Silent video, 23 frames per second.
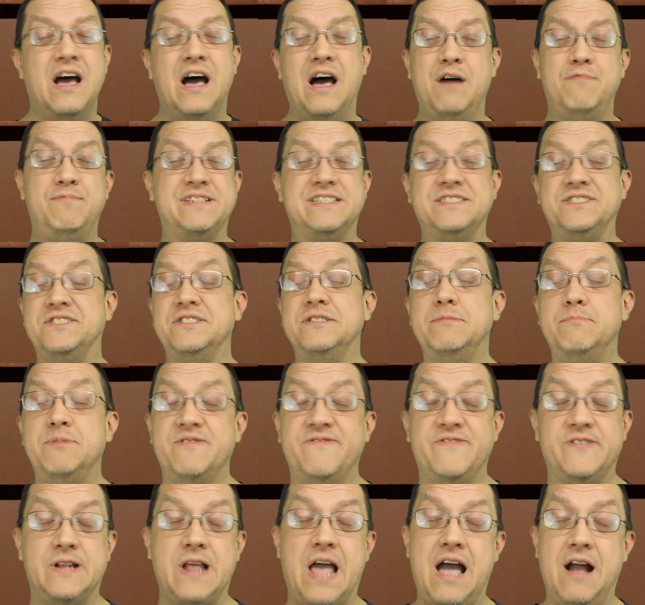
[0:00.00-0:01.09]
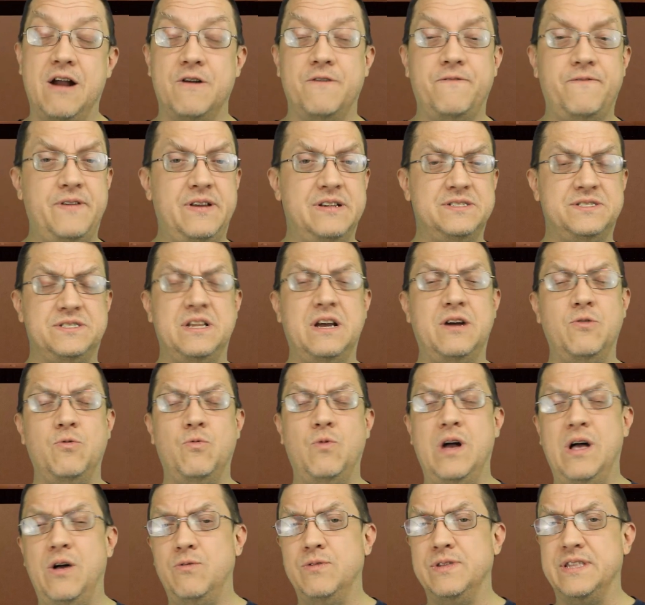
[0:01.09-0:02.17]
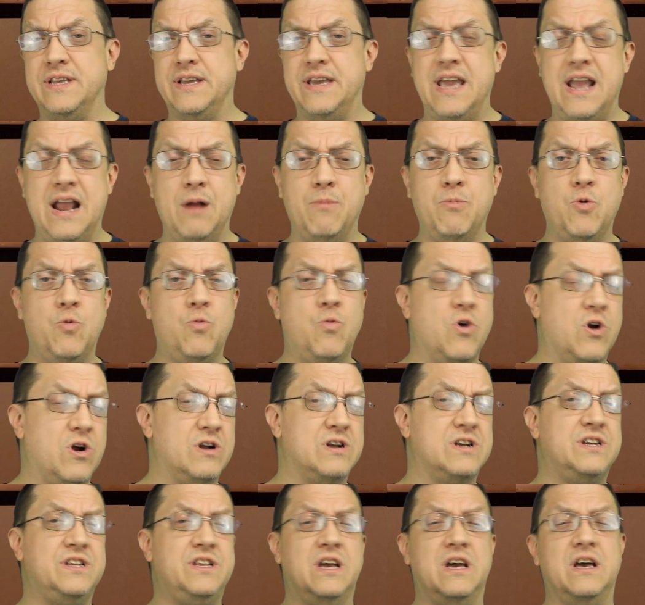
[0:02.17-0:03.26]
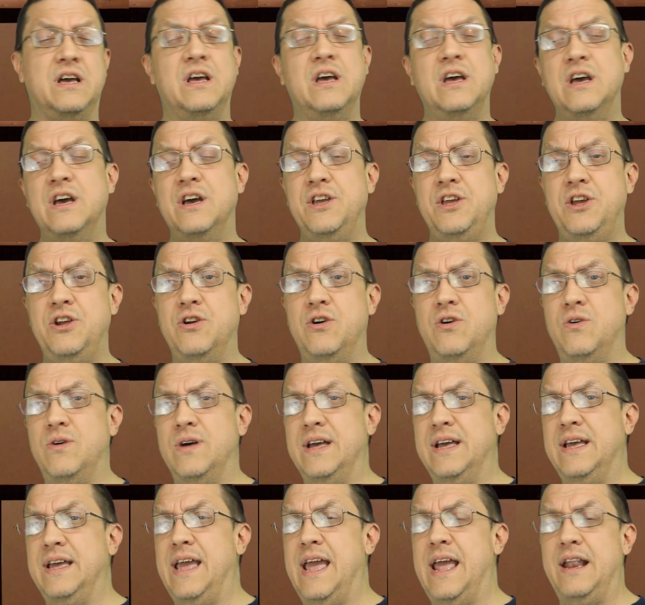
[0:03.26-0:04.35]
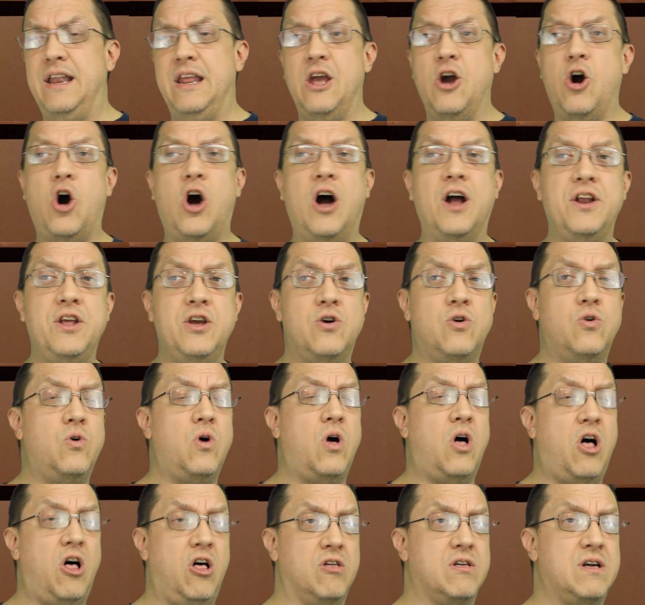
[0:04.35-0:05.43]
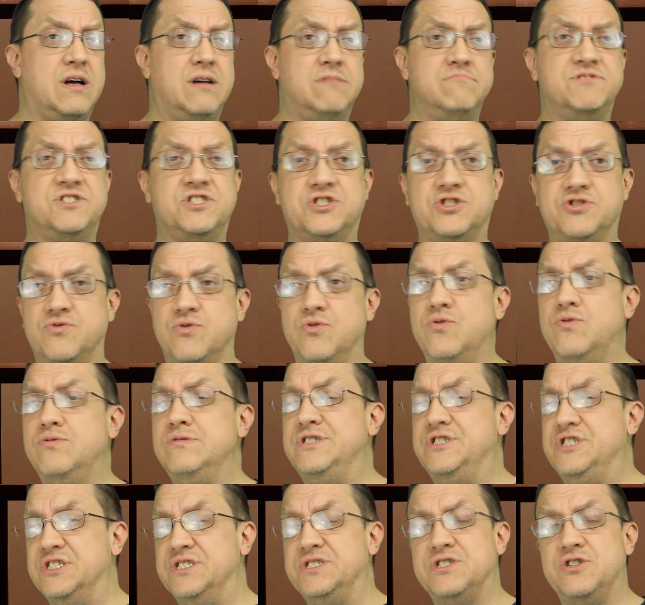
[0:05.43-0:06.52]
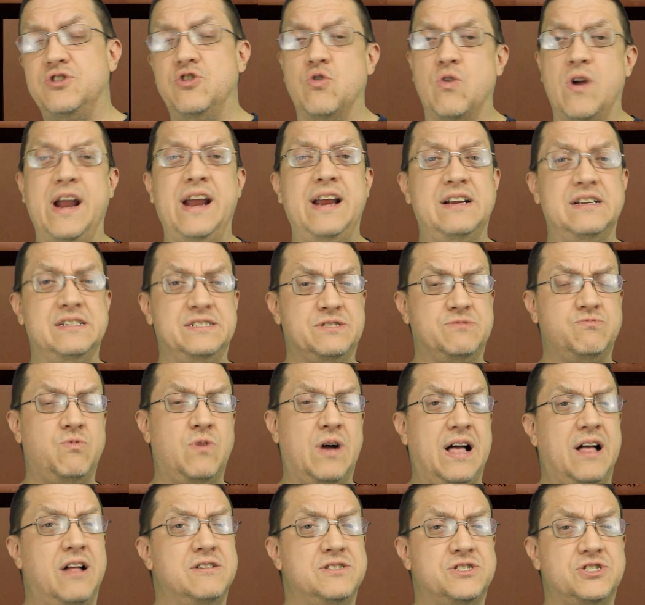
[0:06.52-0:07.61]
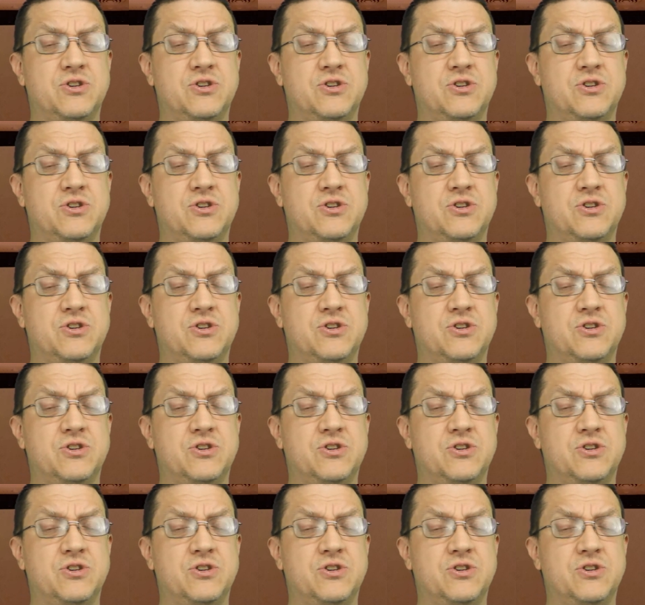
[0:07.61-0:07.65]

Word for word: but cinematography is done well with the camera work, yeah, you know, and the audio all comes through just great as well.